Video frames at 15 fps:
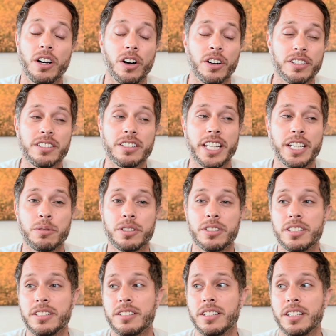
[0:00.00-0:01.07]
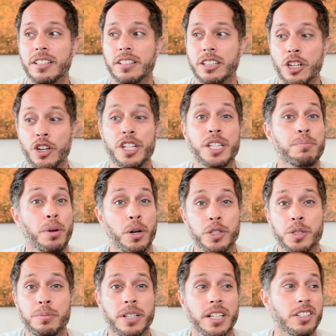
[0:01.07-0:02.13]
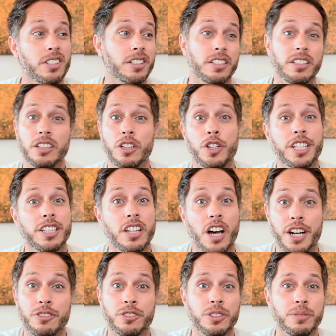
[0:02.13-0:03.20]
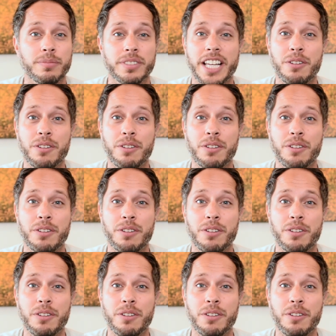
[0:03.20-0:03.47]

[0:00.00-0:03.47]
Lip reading: honestly, was just learning post-production and learning Lightroom.